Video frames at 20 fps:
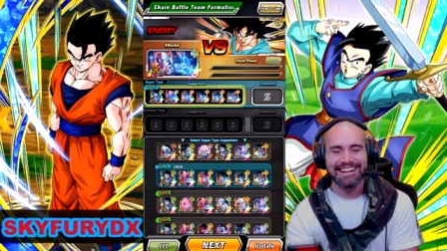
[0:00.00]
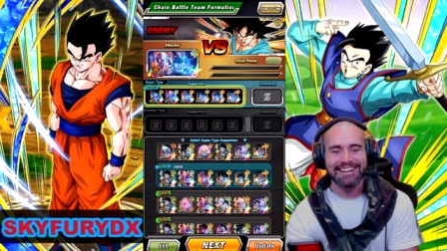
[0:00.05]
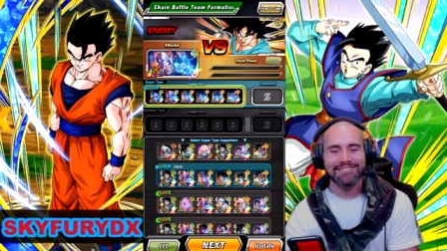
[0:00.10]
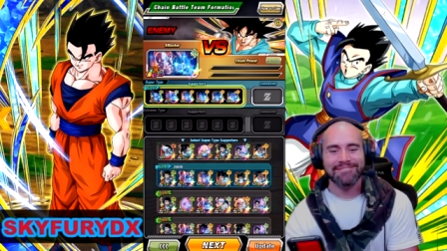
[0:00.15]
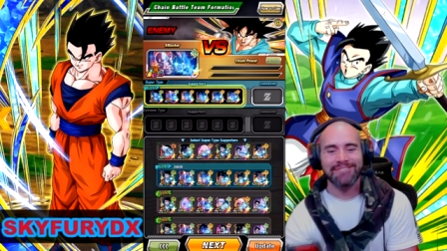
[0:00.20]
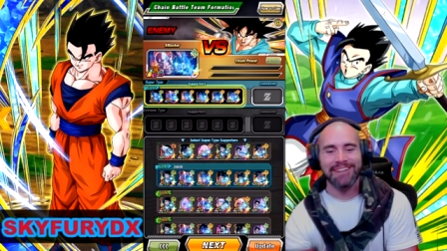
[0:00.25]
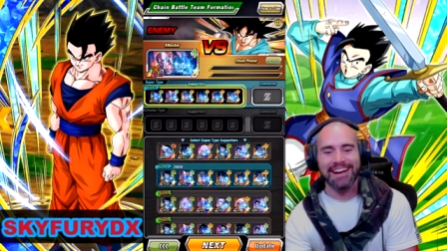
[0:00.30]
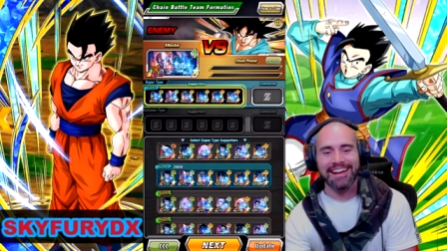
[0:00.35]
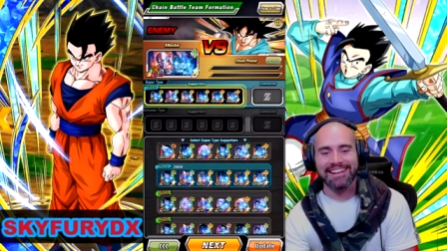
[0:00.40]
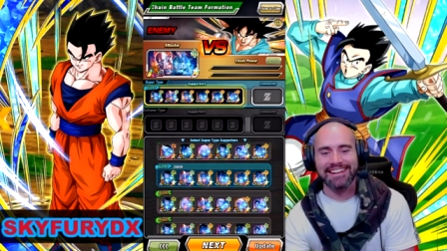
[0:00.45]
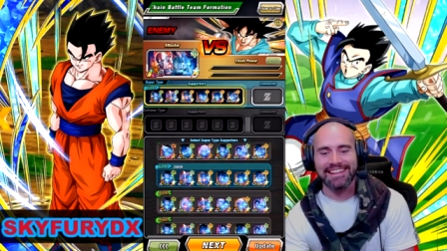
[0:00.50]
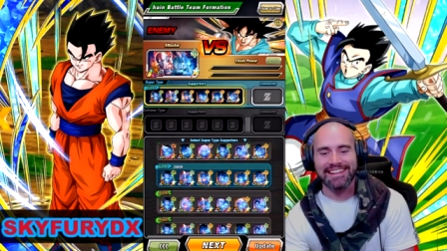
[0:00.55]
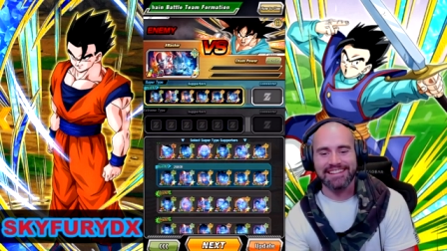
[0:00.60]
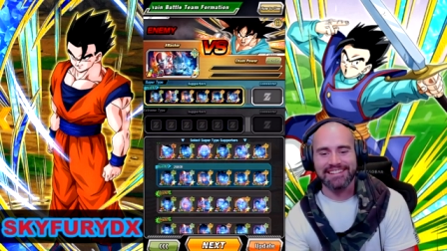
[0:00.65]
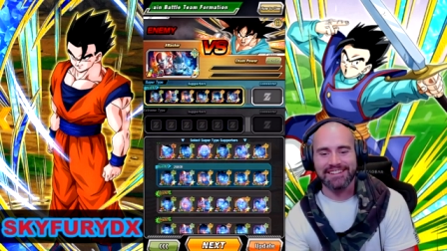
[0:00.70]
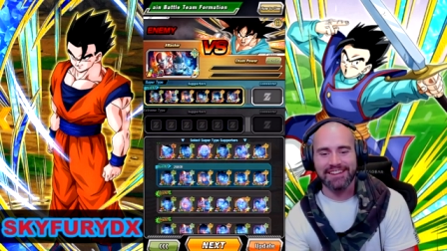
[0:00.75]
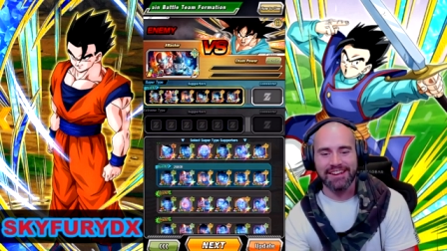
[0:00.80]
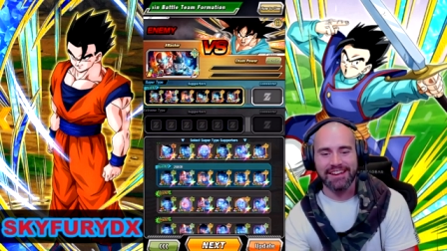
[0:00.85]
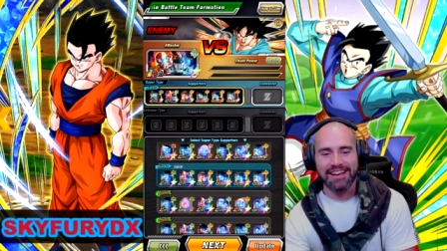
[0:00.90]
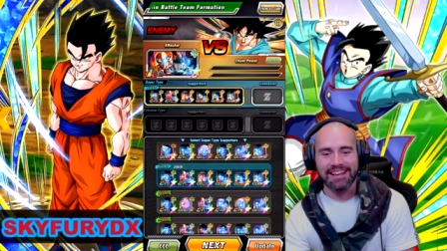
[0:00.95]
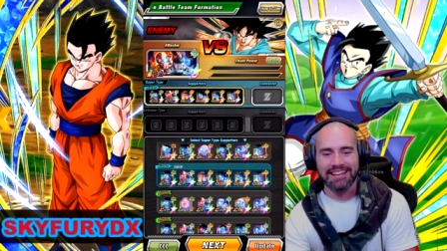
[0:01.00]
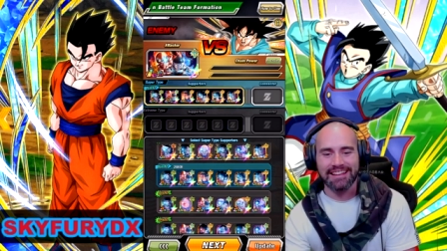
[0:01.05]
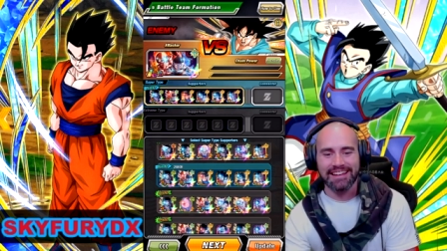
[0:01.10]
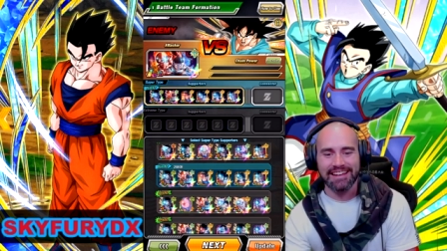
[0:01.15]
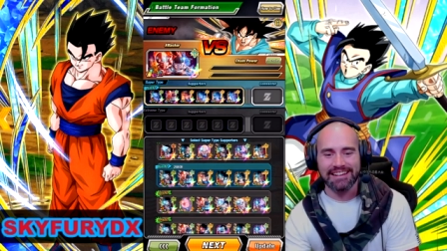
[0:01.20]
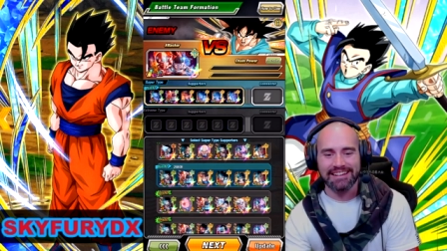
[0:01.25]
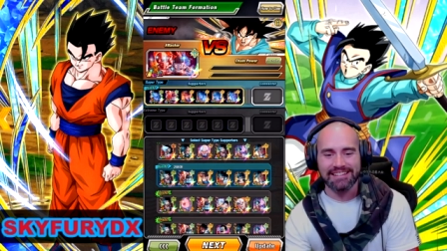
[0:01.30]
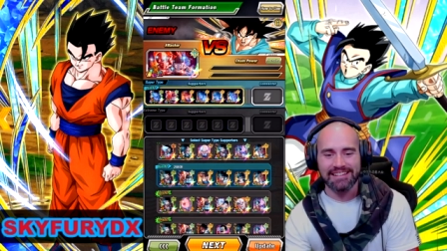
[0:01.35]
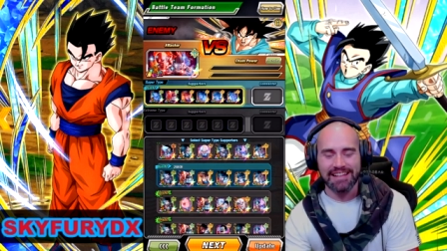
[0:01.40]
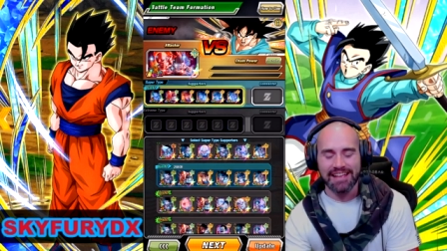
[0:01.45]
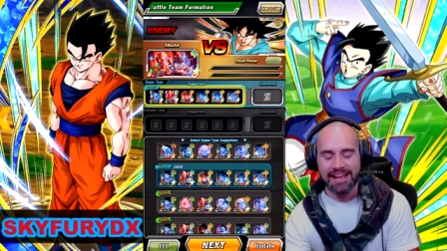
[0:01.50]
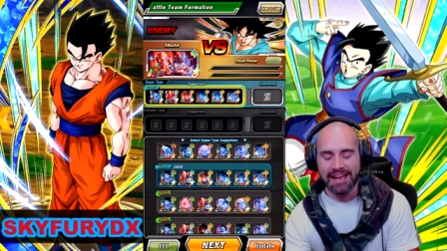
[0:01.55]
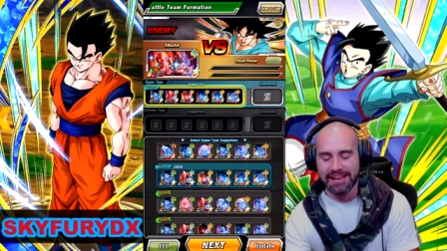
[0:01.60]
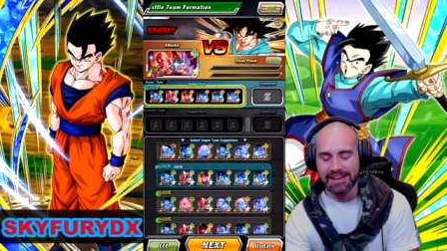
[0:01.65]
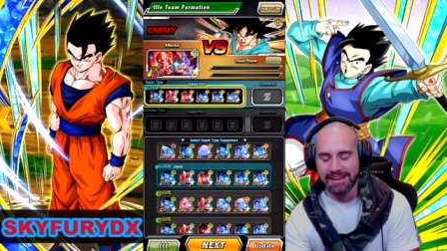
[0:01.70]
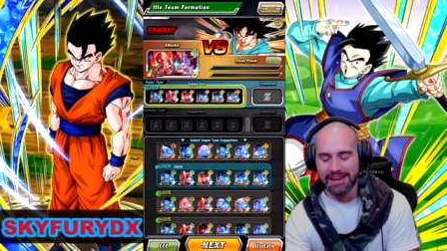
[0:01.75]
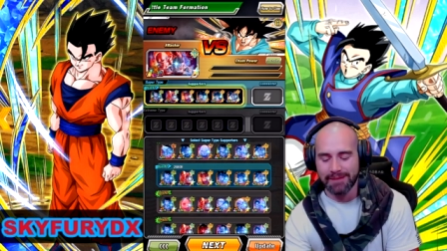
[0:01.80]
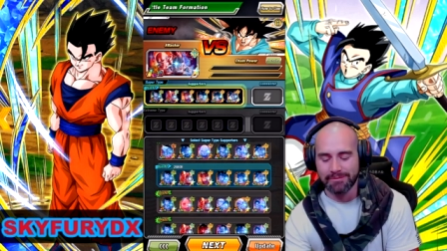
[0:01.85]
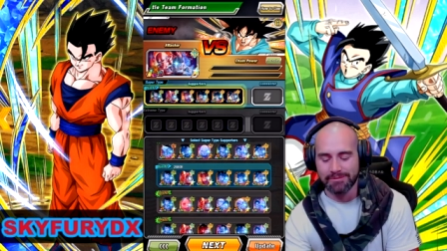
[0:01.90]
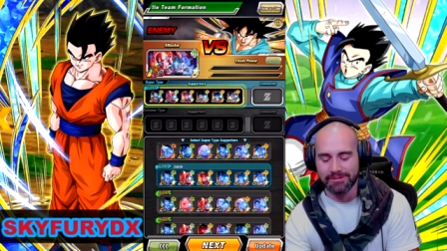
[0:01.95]
but there's no LR uh,
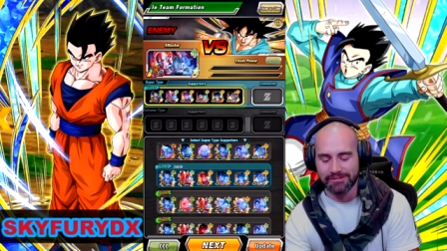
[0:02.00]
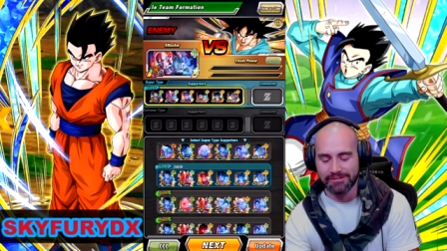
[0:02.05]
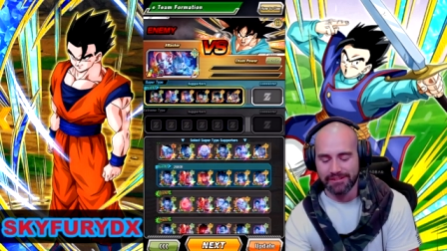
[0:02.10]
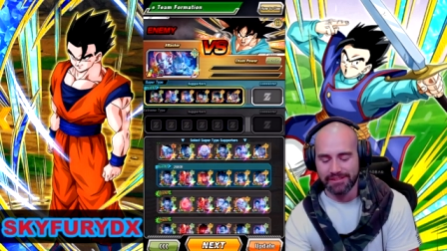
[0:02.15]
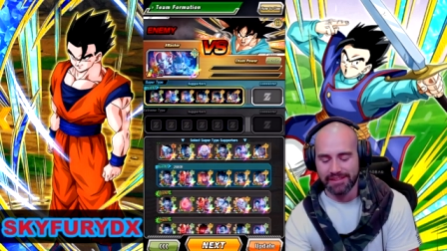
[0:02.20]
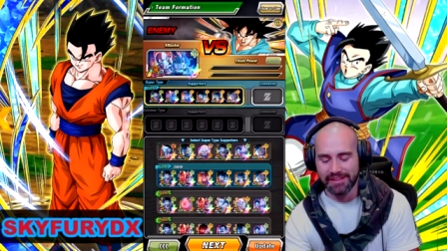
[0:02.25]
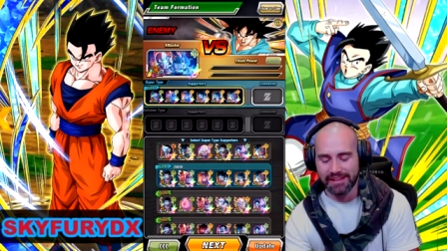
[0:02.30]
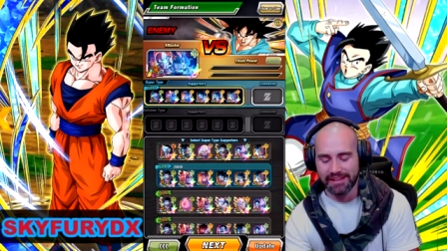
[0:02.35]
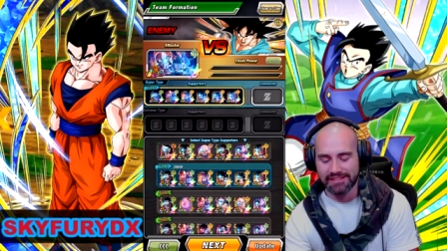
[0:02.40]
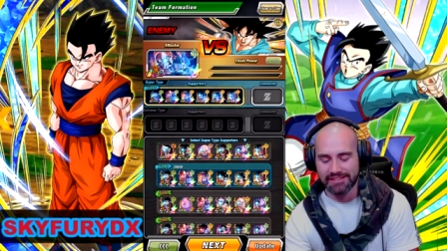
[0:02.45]
Yamcha in there,